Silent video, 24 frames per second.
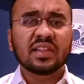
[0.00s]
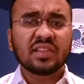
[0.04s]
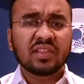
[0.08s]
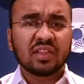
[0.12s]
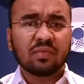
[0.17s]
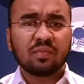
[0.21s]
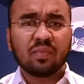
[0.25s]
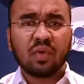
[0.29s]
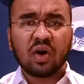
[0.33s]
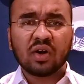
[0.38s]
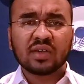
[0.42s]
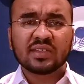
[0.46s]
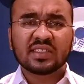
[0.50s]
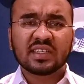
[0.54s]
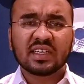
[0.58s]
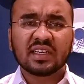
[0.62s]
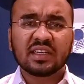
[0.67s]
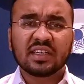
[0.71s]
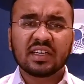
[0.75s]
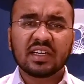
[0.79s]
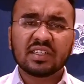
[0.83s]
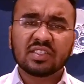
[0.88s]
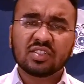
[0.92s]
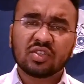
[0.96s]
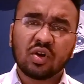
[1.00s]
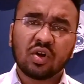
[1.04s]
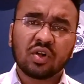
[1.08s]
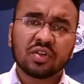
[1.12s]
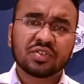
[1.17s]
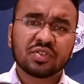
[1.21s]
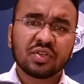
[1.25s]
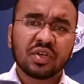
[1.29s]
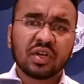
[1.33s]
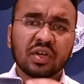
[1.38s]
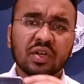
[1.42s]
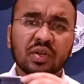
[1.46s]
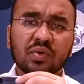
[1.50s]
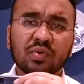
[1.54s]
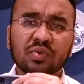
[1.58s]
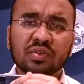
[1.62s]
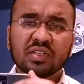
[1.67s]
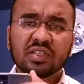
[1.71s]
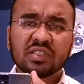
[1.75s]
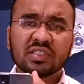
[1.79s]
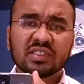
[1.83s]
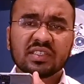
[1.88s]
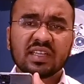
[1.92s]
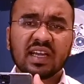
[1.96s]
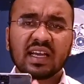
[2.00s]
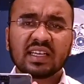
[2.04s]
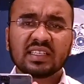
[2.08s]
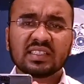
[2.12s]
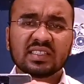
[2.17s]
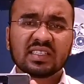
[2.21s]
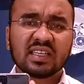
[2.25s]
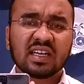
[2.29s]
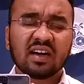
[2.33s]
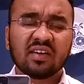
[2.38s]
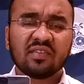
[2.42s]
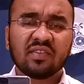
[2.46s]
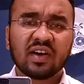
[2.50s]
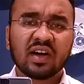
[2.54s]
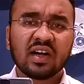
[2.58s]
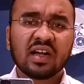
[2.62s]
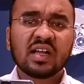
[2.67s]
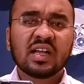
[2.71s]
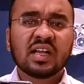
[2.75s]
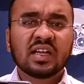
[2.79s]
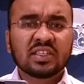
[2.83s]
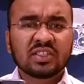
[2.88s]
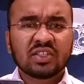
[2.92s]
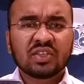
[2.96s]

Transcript: In the box contents also include this nice cover,